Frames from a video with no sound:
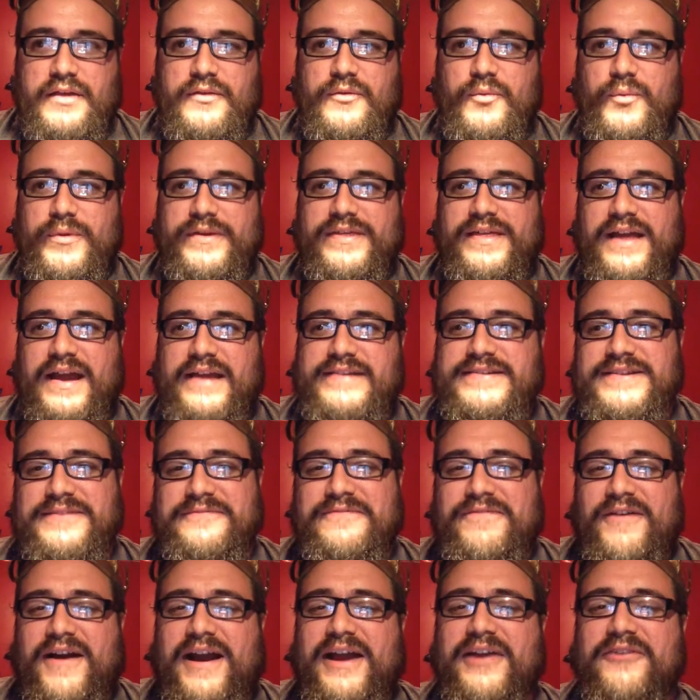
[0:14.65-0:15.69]
with Ice and
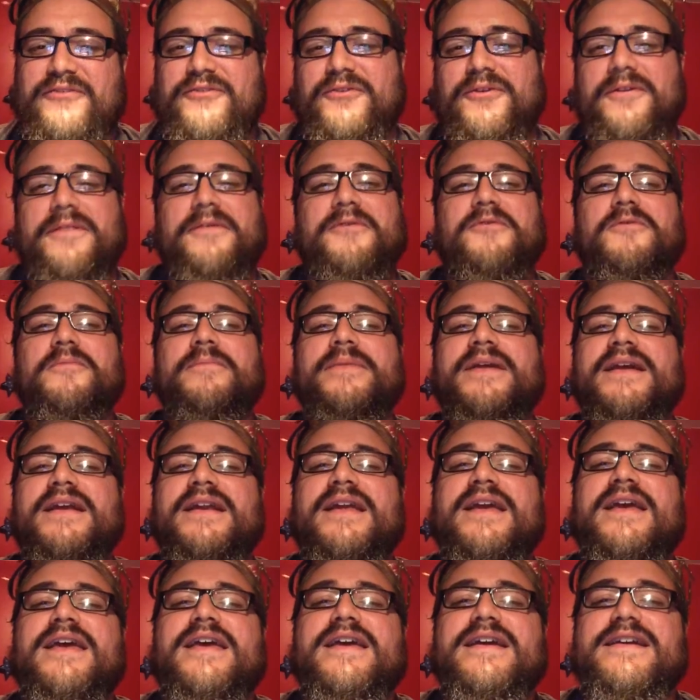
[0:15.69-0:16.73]
Fire for a little bit
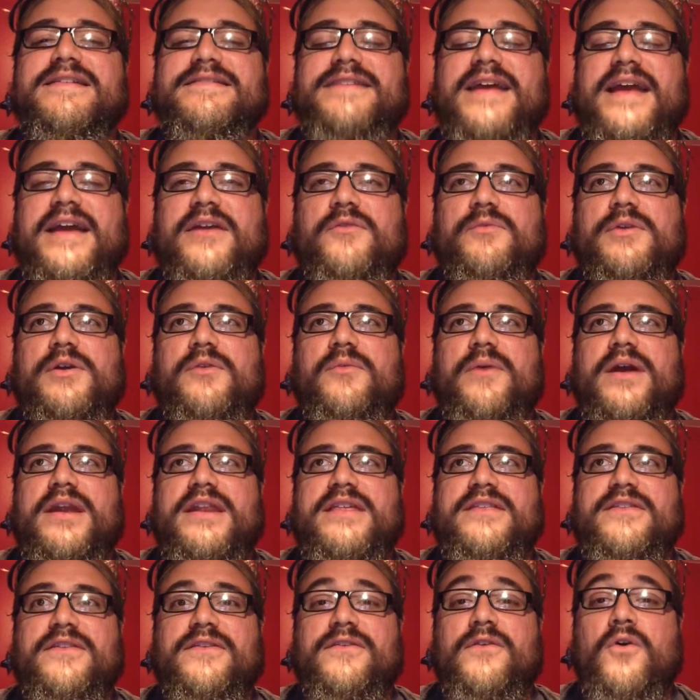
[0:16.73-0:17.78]
because I had reread
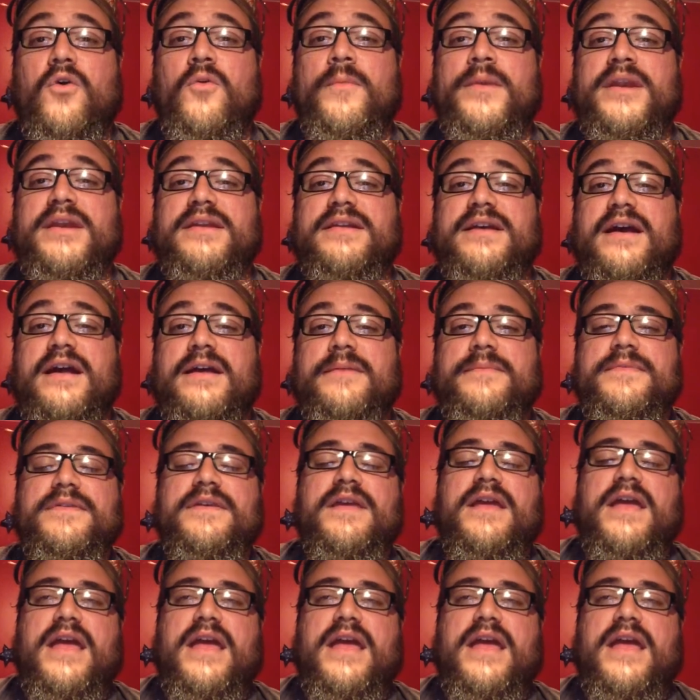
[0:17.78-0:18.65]
it so many times.